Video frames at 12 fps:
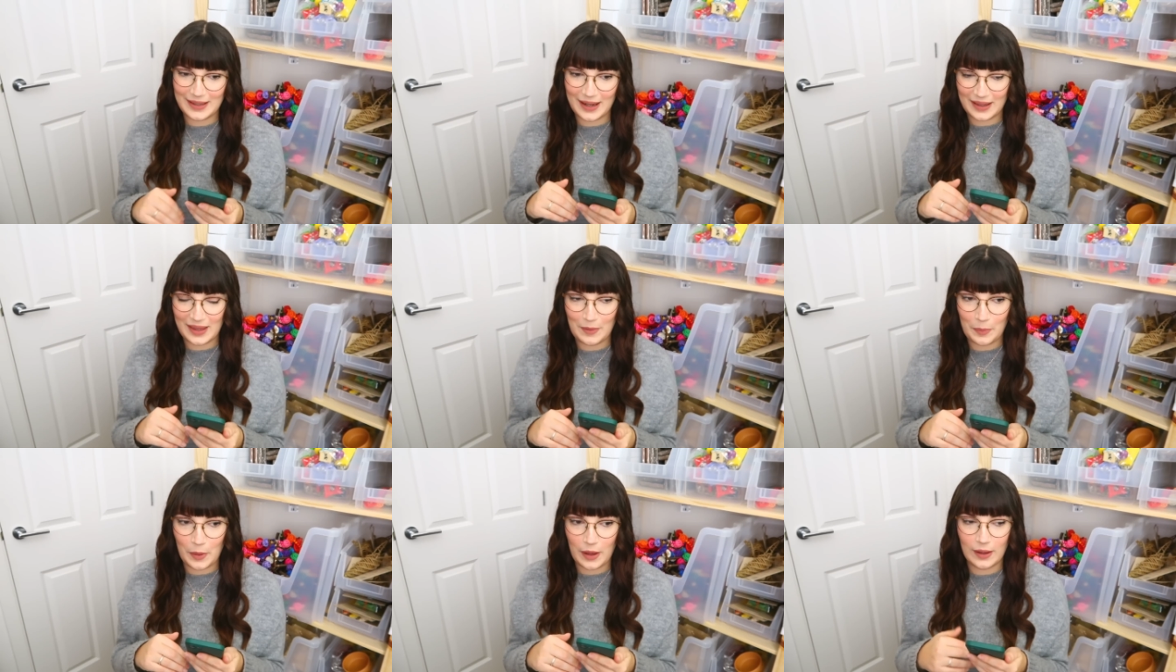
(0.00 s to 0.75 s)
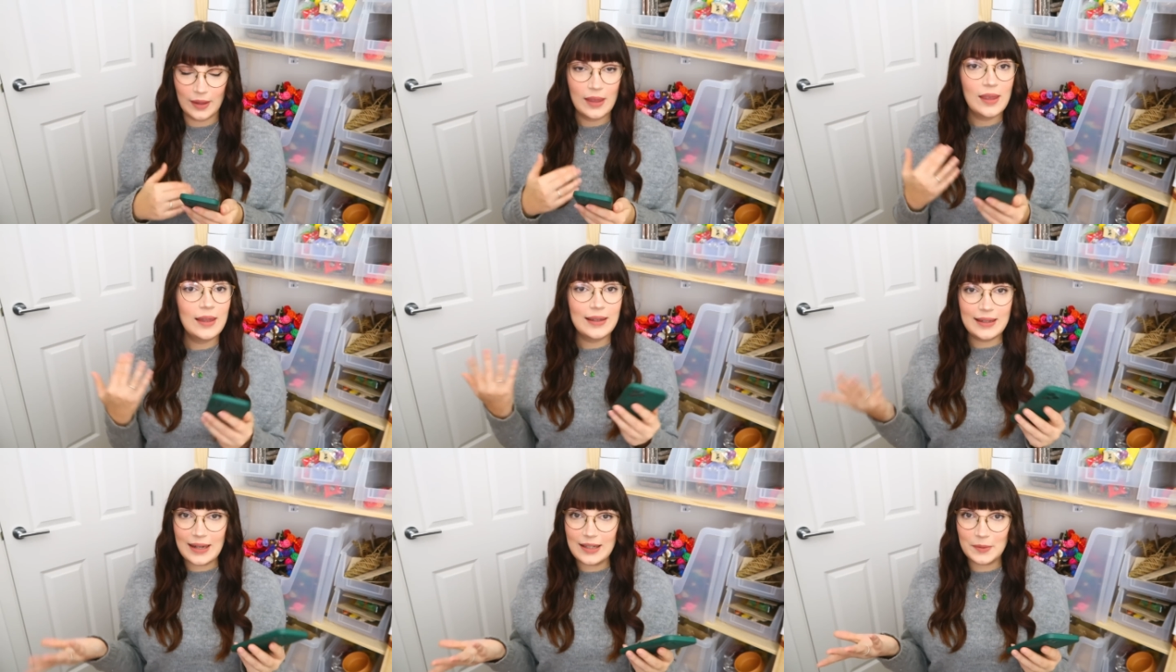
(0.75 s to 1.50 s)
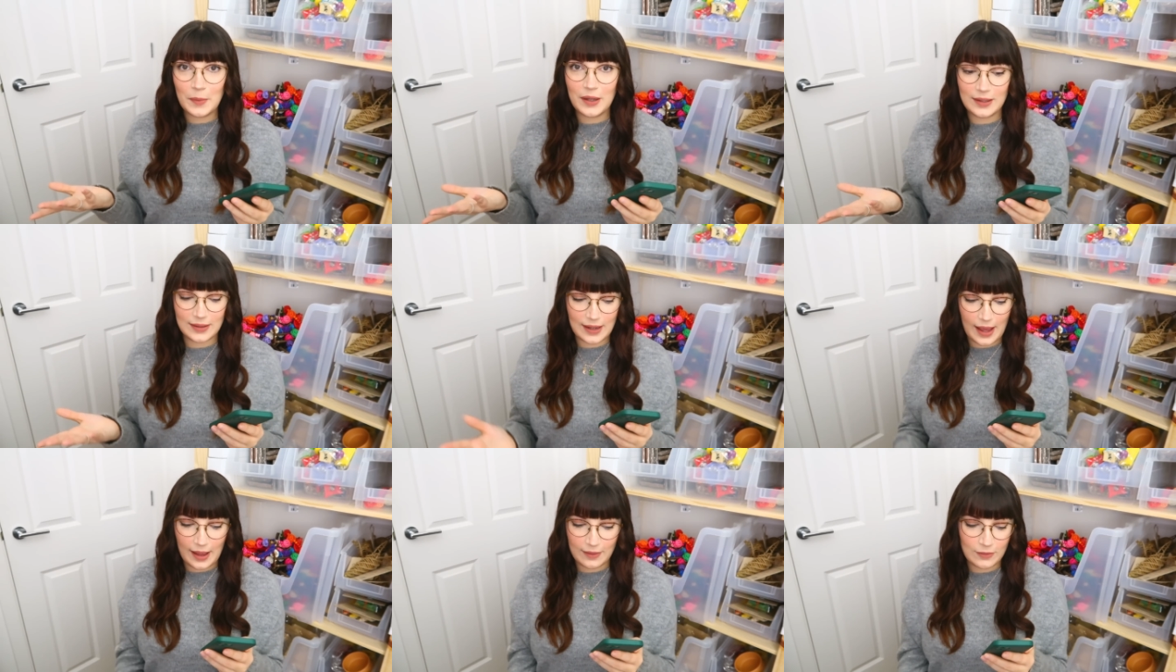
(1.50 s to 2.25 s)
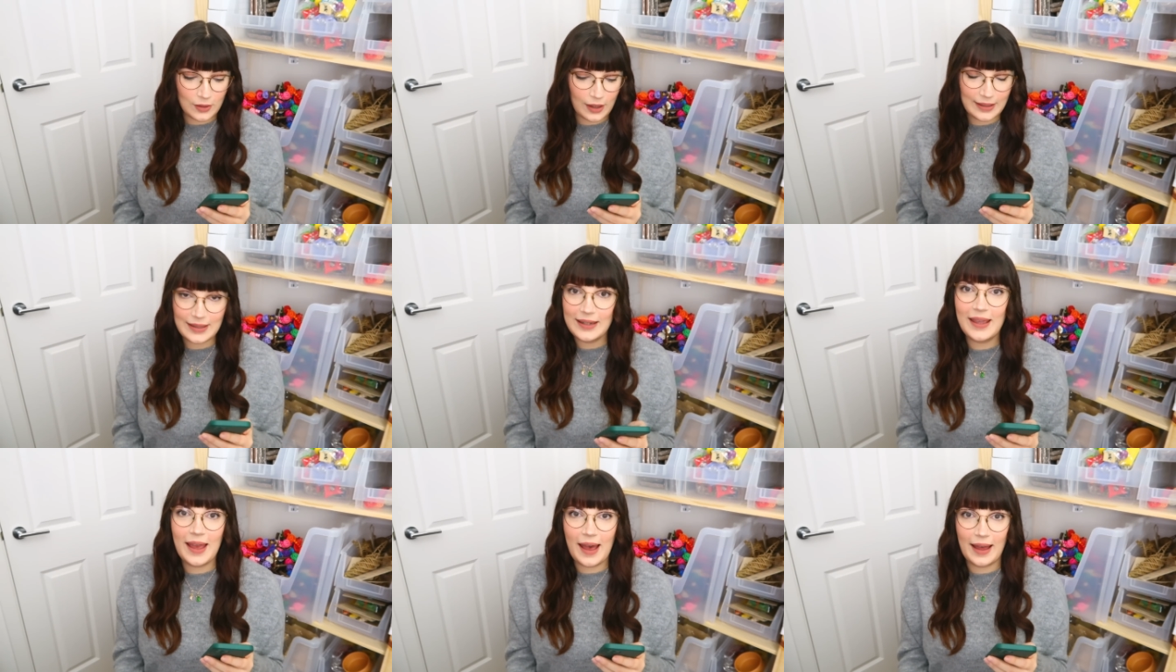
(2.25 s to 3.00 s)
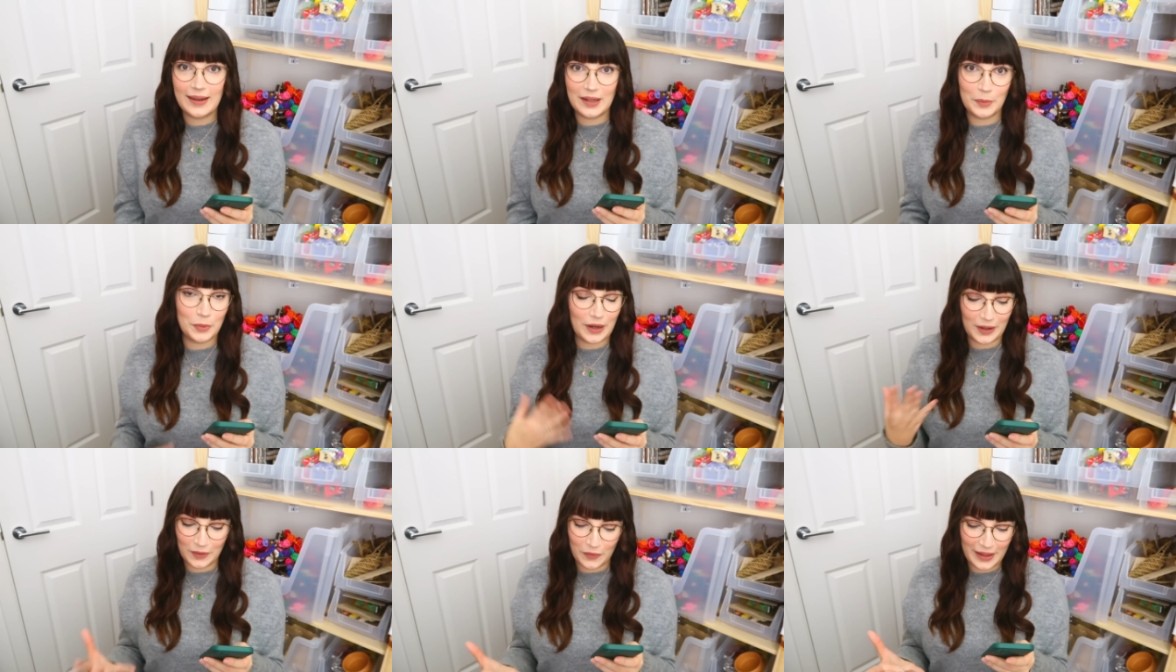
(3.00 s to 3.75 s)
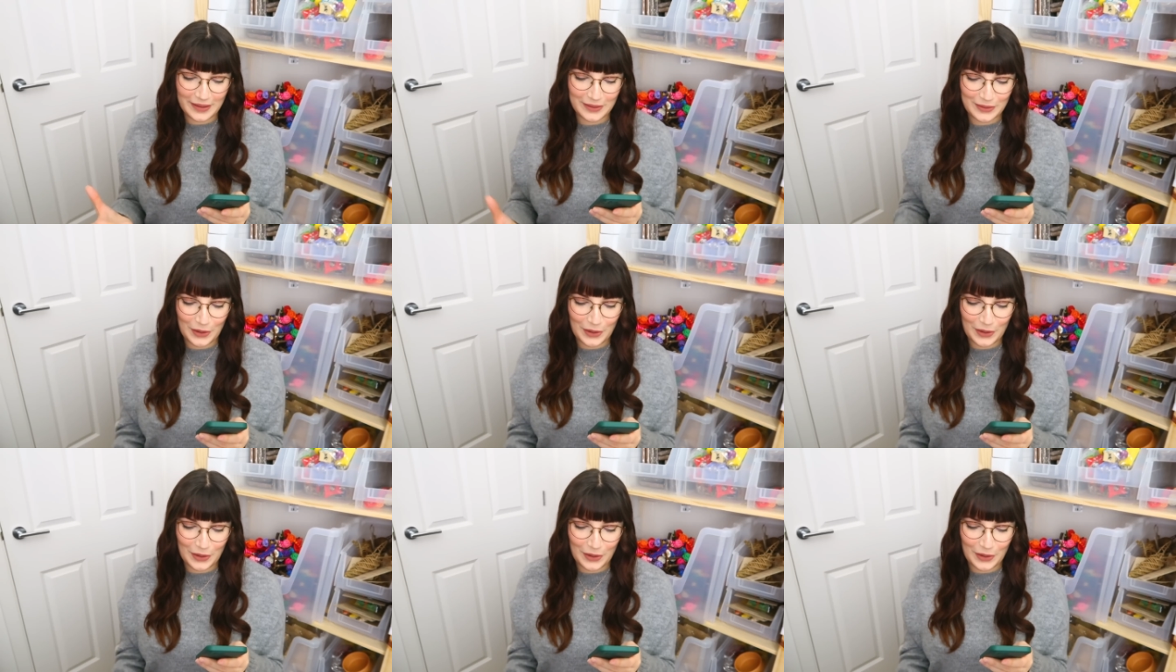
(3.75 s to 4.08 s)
exactly, but needs must, and I did it and I'm proud of that.